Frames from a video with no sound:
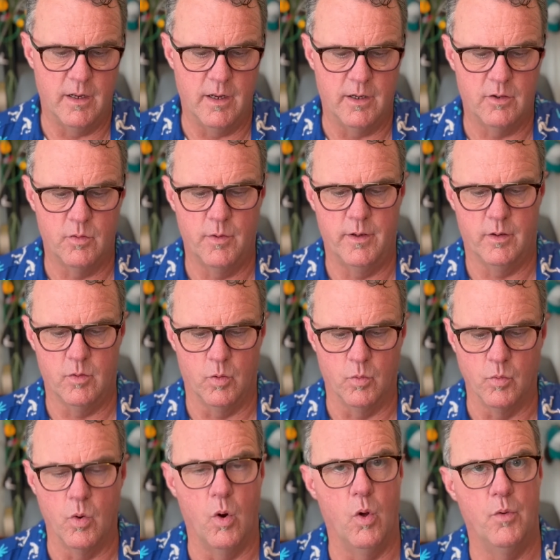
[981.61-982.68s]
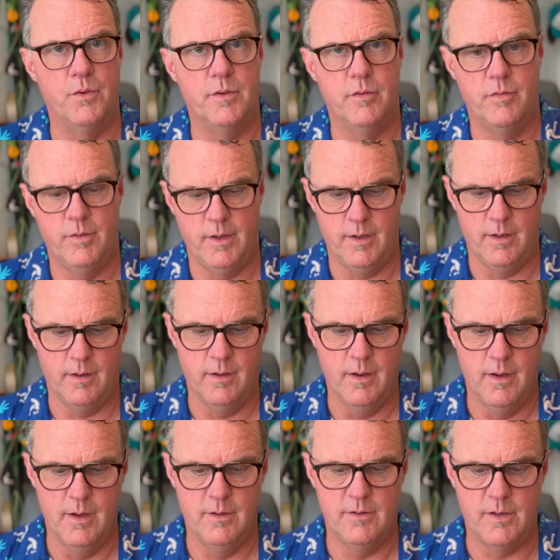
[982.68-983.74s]
a critical role in defeating
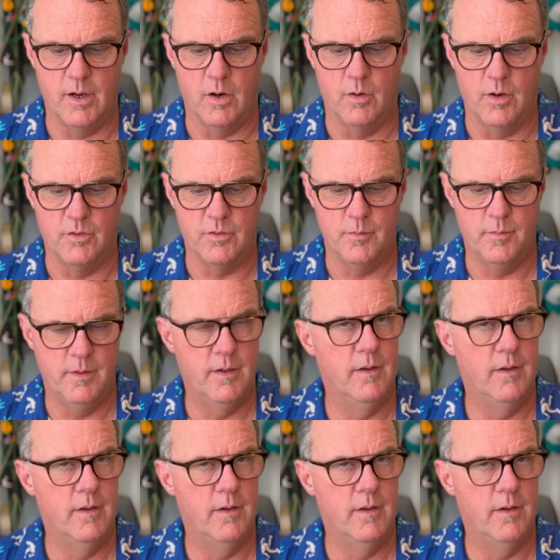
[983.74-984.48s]
terrorism.